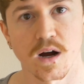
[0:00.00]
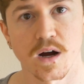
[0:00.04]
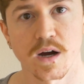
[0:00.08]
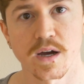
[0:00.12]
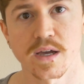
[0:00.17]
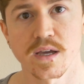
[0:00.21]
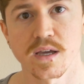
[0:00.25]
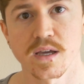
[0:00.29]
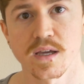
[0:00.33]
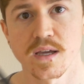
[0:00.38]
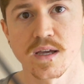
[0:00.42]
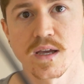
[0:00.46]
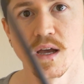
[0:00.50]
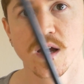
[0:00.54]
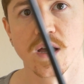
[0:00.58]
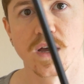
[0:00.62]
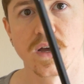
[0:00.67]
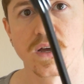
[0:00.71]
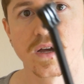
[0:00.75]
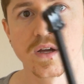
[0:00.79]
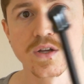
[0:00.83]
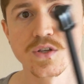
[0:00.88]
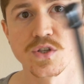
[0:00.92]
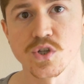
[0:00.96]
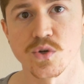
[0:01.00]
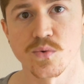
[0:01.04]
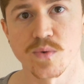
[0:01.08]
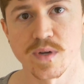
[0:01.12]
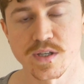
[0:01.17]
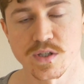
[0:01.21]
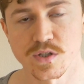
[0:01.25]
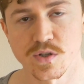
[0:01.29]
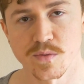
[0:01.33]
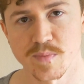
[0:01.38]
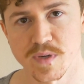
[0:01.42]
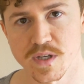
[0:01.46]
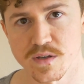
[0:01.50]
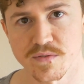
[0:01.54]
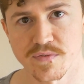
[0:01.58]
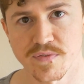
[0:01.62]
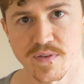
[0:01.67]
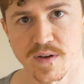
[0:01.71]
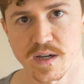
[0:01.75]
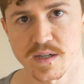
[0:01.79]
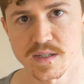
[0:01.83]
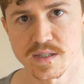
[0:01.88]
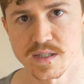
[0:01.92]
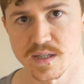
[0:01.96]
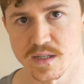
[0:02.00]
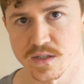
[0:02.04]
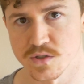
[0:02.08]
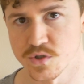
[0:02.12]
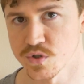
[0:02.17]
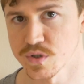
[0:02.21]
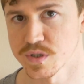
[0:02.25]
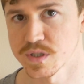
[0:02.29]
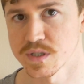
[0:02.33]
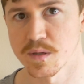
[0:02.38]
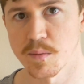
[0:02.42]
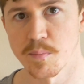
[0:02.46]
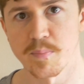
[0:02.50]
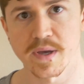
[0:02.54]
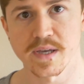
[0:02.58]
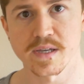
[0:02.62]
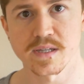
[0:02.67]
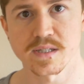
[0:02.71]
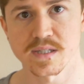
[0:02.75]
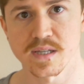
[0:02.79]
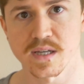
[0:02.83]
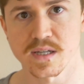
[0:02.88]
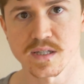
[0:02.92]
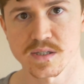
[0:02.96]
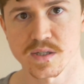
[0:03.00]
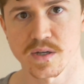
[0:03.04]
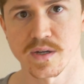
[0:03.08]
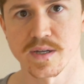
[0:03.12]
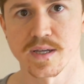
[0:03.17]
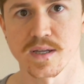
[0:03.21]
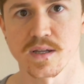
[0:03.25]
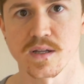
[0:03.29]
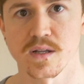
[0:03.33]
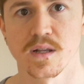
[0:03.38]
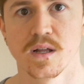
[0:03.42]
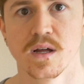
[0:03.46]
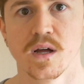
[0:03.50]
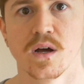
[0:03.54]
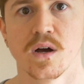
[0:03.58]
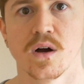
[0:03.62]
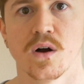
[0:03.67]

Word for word: I do intermittent fasting, just the basic cycle